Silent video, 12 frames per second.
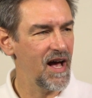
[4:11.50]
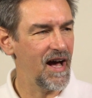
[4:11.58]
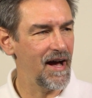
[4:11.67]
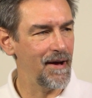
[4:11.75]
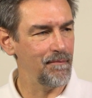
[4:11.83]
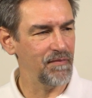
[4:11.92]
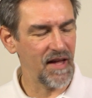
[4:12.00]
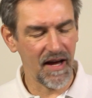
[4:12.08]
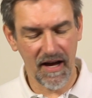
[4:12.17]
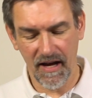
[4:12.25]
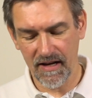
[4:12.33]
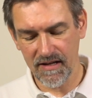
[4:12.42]

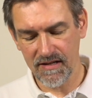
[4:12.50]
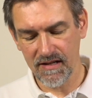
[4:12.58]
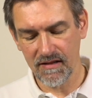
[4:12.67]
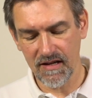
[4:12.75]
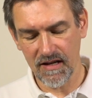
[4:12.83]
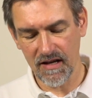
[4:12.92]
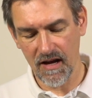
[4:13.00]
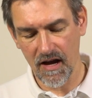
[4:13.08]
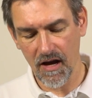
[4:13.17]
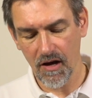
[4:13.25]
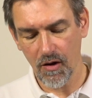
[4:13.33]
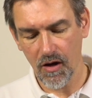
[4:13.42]
and
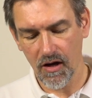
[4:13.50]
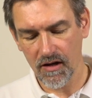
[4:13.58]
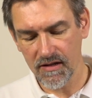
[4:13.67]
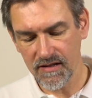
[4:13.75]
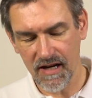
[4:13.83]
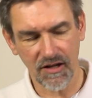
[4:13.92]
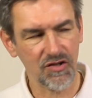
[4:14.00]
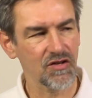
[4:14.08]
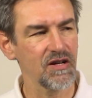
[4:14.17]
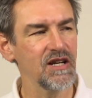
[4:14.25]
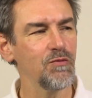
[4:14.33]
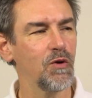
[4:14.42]
the
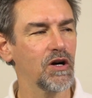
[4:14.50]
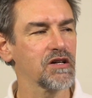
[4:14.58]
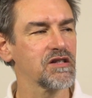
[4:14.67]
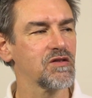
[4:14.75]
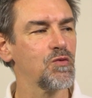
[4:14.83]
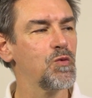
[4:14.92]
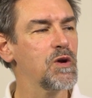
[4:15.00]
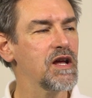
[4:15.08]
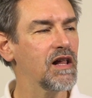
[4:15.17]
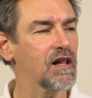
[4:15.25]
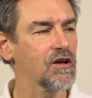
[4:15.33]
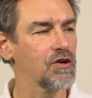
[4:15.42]
touchscreen works
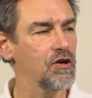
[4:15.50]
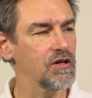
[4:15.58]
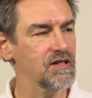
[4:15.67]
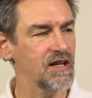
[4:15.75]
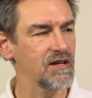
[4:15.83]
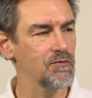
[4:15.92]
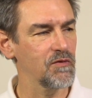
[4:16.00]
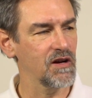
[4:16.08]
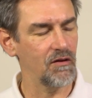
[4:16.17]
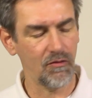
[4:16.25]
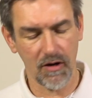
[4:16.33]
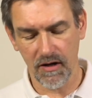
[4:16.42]
real good and
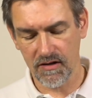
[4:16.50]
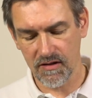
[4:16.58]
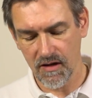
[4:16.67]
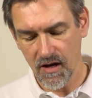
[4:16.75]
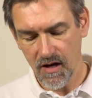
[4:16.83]
works